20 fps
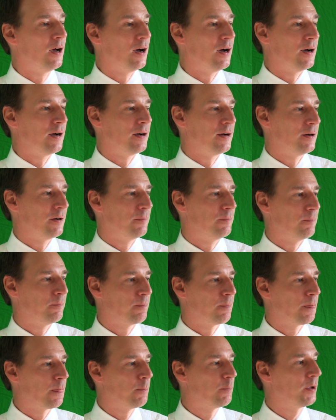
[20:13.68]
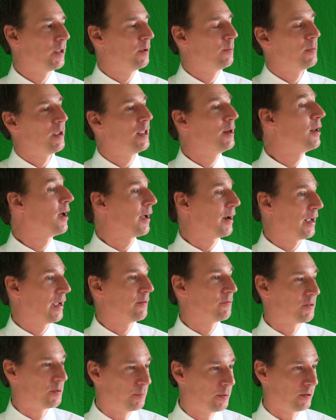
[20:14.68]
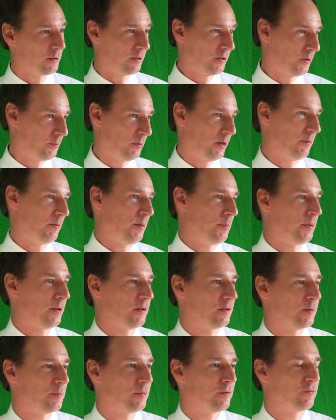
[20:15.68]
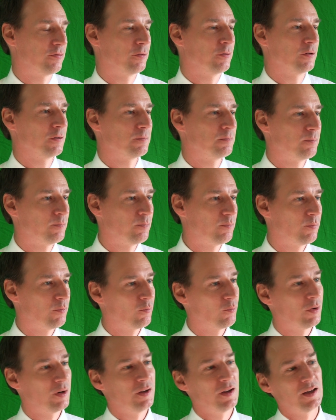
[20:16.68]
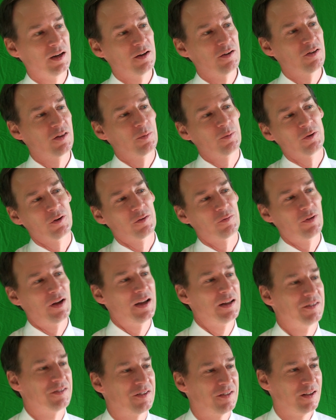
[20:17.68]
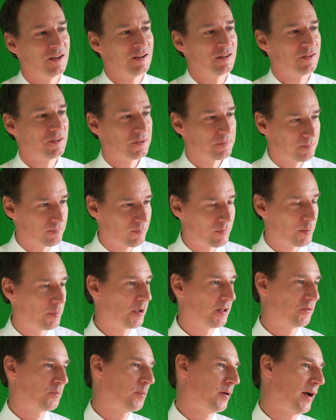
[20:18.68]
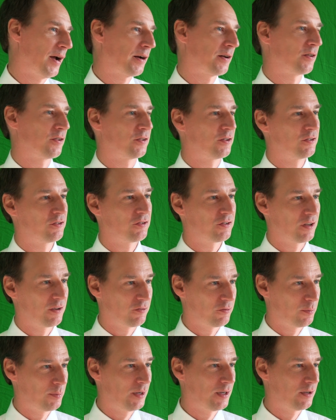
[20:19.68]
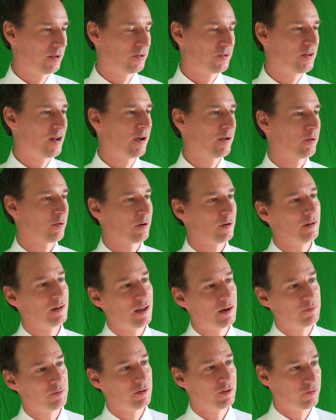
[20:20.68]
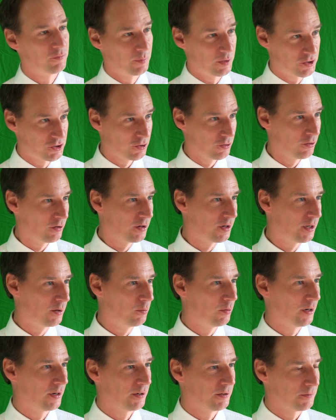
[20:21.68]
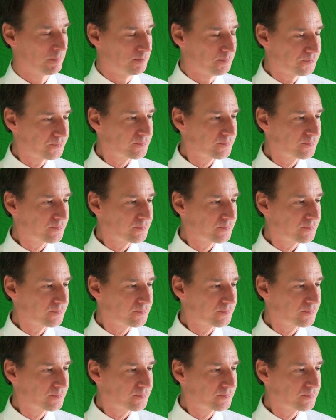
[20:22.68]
but you may not have to build it the way we built it before. When you get into the more advanced things, the best practices shift, because now you're at a level of maturity where